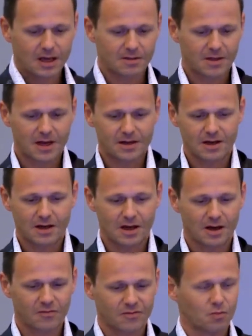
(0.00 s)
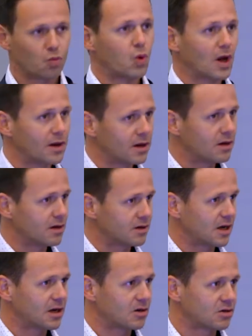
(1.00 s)
that have won
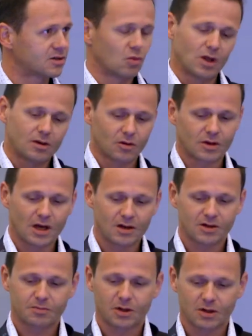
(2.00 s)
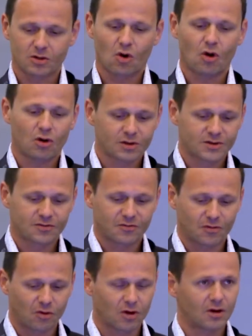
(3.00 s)
tenders, well, not tenders, but calls
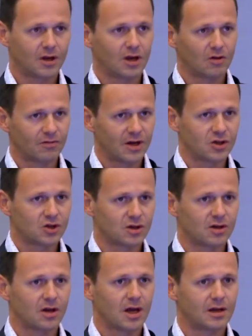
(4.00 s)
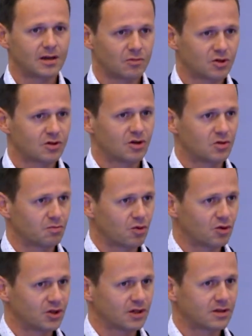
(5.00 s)
for innovation and demonstration
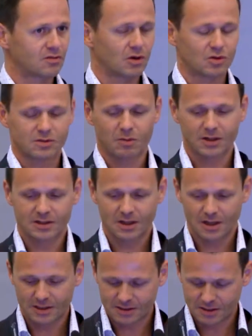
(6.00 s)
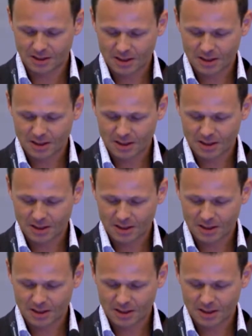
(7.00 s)
projects around smart cities.